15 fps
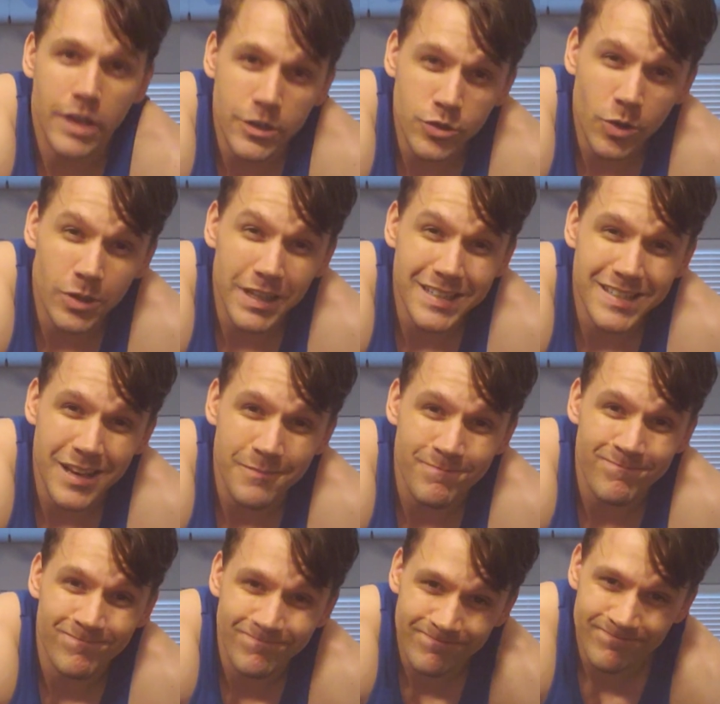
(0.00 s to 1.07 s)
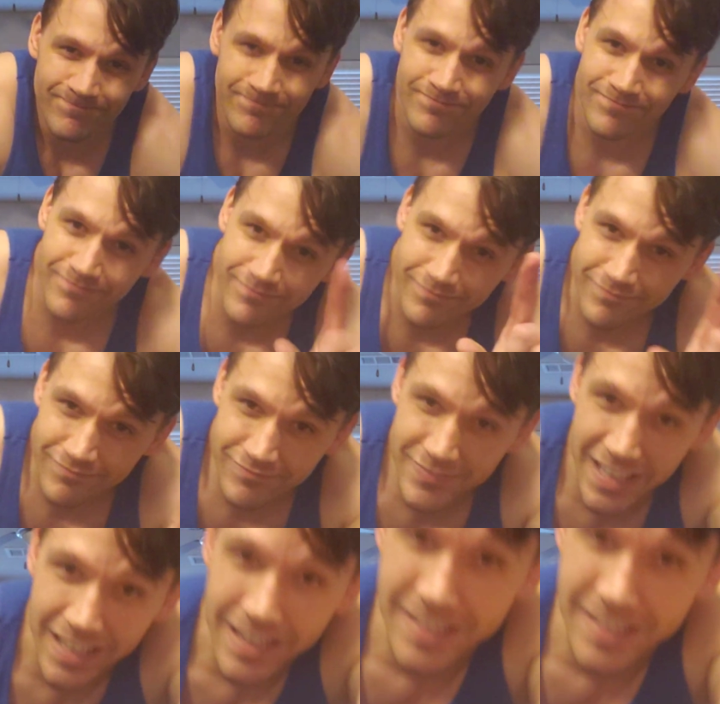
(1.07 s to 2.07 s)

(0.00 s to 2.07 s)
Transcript: catch you all next time. Take it